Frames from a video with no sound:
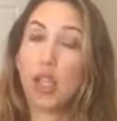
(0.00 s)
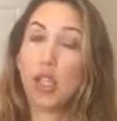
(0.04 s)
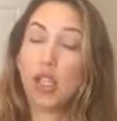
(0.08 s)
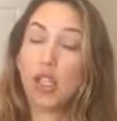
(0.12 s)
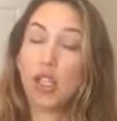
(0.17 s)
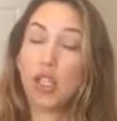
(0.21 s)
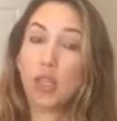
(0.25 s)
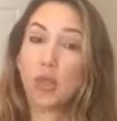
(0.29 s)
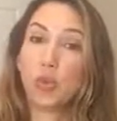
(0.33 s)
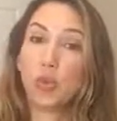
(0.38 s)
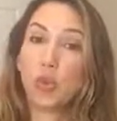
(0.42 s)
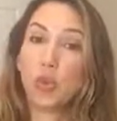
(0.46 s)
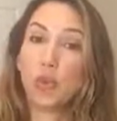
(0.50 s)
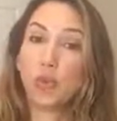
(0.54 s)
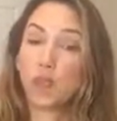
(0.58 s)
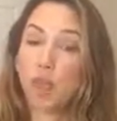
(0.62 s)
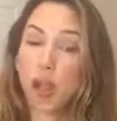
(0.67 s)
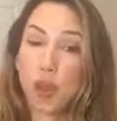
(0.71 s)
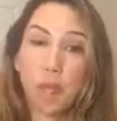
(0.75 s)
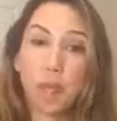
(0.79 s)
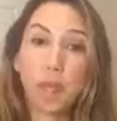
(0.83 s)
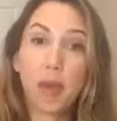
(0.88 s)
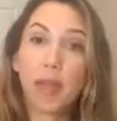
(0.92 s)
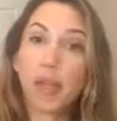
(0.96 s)
You should
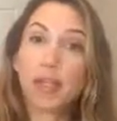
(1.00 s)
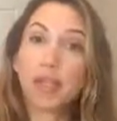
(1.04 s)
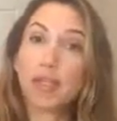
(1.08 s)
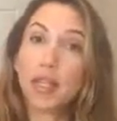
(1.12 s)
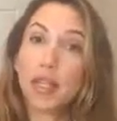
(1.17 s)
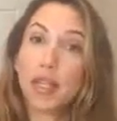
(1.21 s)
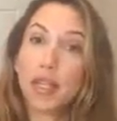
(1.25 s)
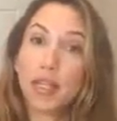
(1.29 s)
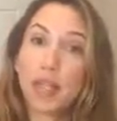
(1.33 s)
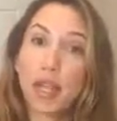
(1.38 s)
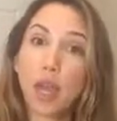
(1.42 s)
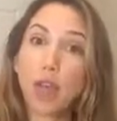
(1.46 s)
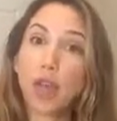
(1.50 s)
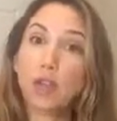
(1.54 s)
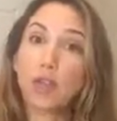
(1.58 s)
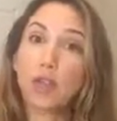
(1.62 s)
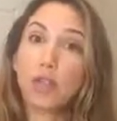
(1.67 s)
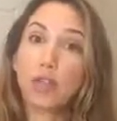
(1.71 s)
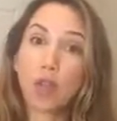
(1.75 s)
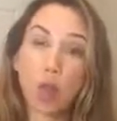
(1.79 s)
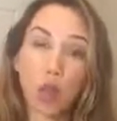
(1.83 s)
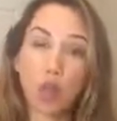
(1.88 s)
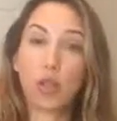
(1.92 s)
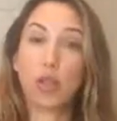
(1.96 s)
refund my
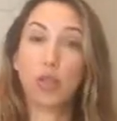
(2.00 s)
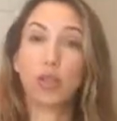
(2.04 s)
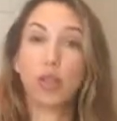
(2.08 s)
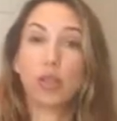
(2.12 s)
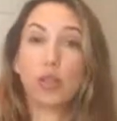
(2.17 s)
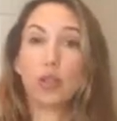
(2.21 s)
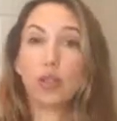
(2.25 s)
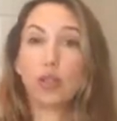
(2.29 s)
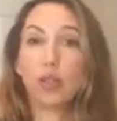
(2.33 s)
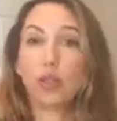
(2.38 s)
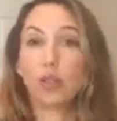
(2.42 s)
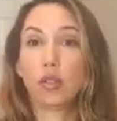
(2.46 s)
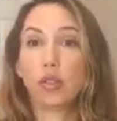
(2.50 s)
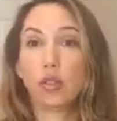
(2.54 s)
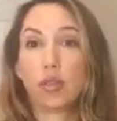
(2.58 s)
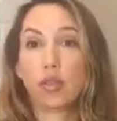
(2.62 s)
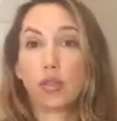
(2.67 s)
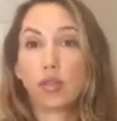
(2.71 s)
$10,000.